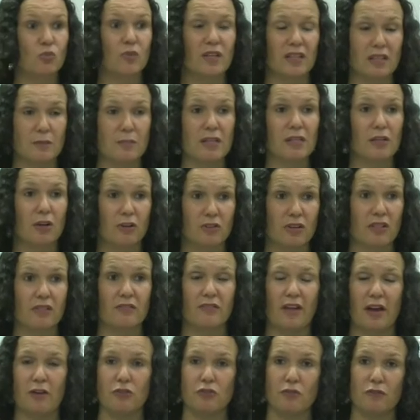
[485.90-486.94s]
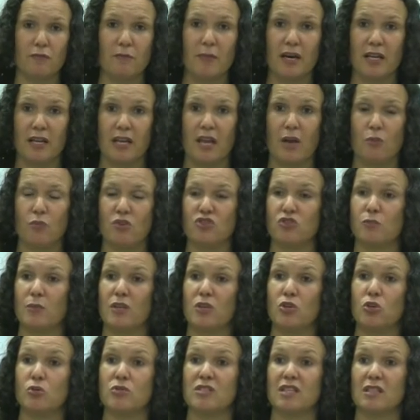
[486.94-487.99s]
really be learning the value of money, and we should be
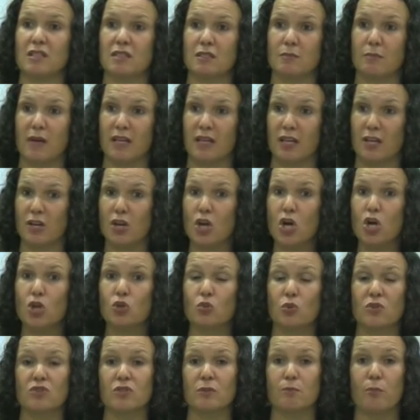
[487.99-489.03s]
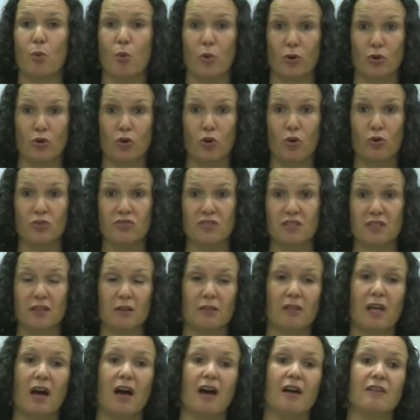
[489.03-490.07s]
using this money towards important goals in
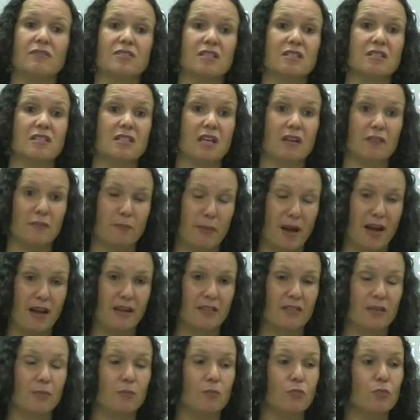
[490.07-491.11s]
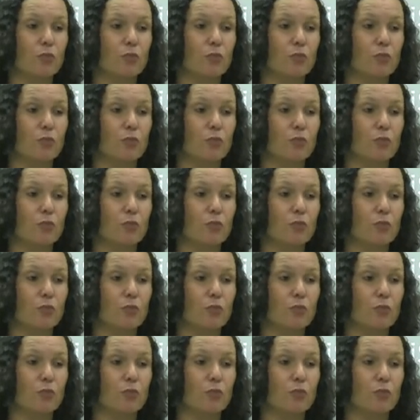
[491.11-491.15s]
their lives instead of buying them